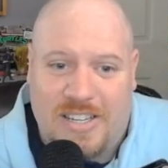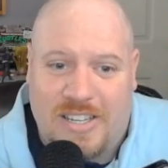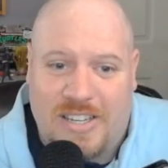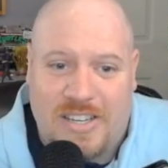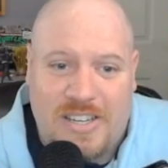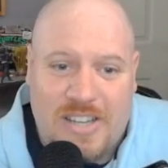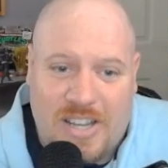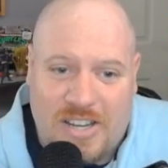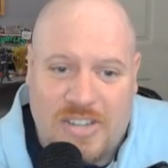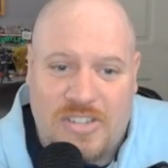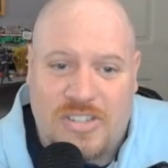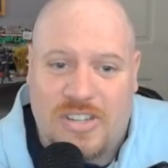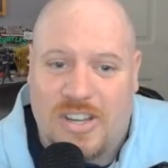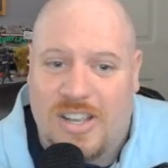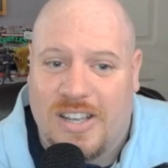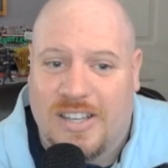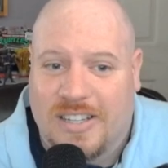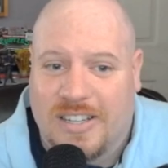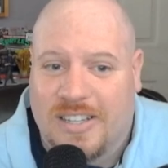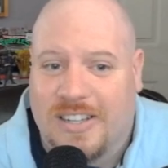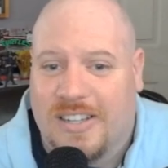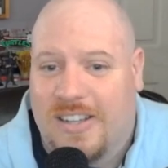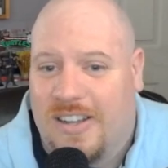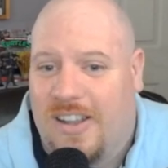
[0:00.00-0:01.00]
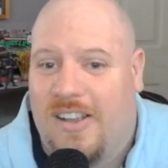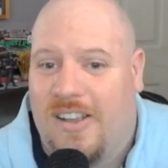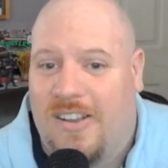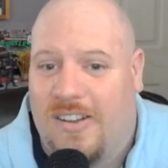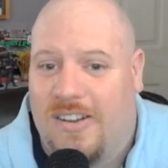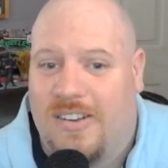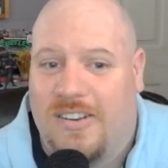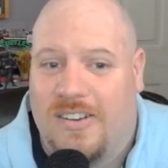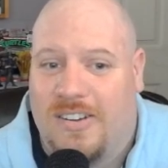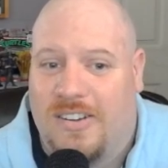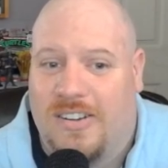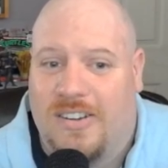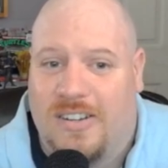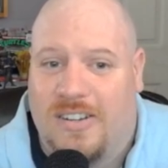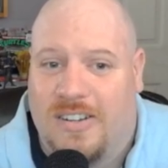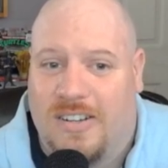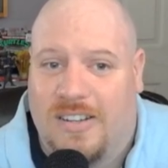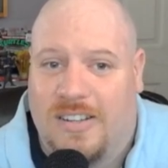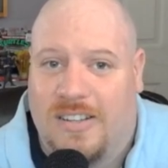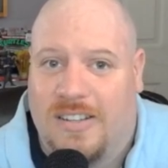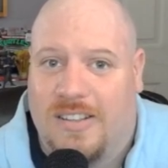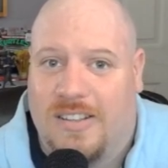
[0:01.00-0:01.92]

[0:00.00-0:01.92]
Nunchuck are,